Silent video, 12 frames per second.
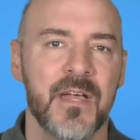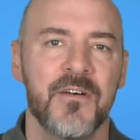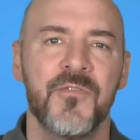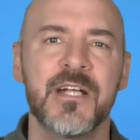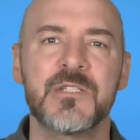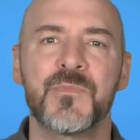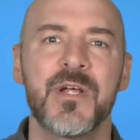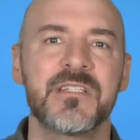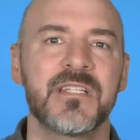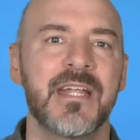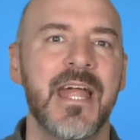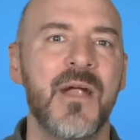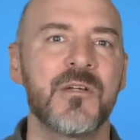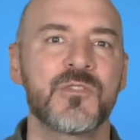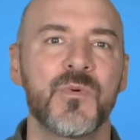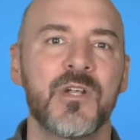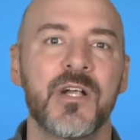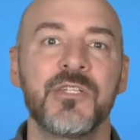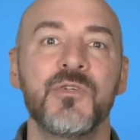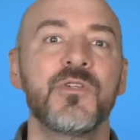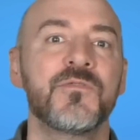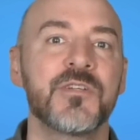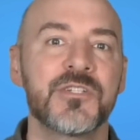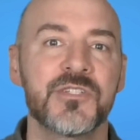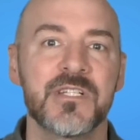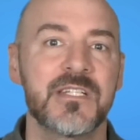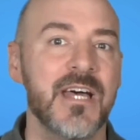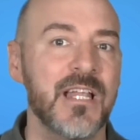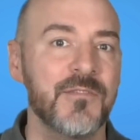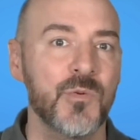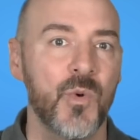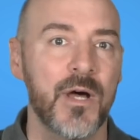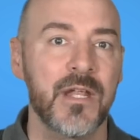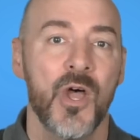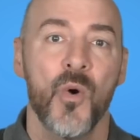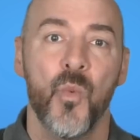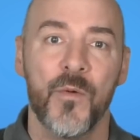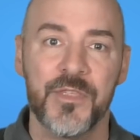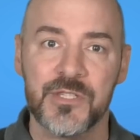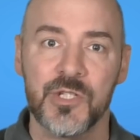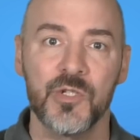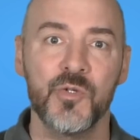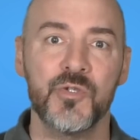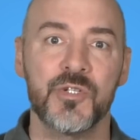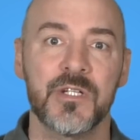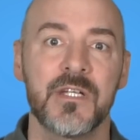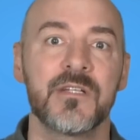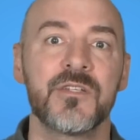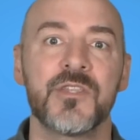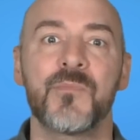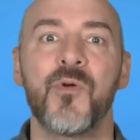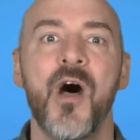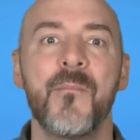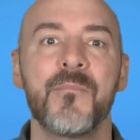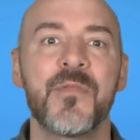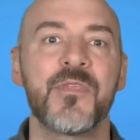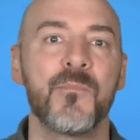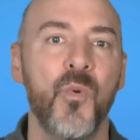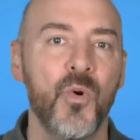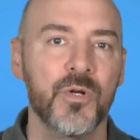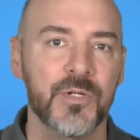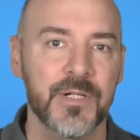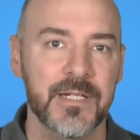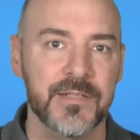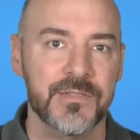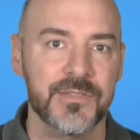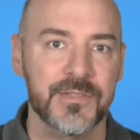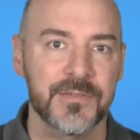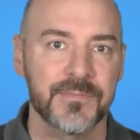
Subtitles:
Vice President Harris went on Univision to tell everyone what the solution to the problem at the border is.